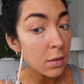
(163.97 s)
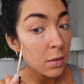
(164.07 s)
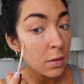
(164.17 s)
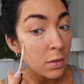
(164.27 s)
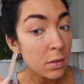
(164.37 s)

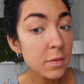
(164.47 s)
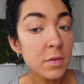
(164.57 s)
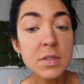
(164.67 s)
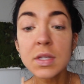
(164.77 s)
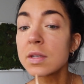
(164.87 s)

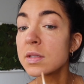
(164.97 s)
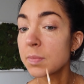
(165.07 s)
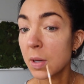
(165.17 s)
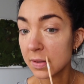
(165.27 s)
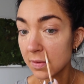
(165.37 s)
If there's any
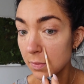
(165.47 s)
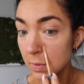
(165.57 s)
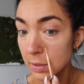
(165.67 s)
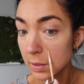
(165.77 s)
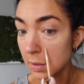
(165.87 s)
spots you
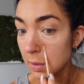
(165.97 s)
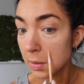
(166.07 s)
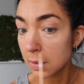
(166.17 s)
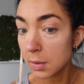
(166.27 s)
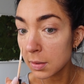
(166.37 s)
wanna,
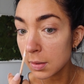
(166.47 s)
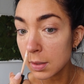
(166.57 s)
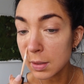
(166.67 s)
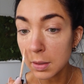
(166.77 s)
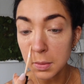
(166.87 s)

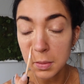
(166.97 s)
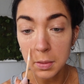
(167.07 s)
you know,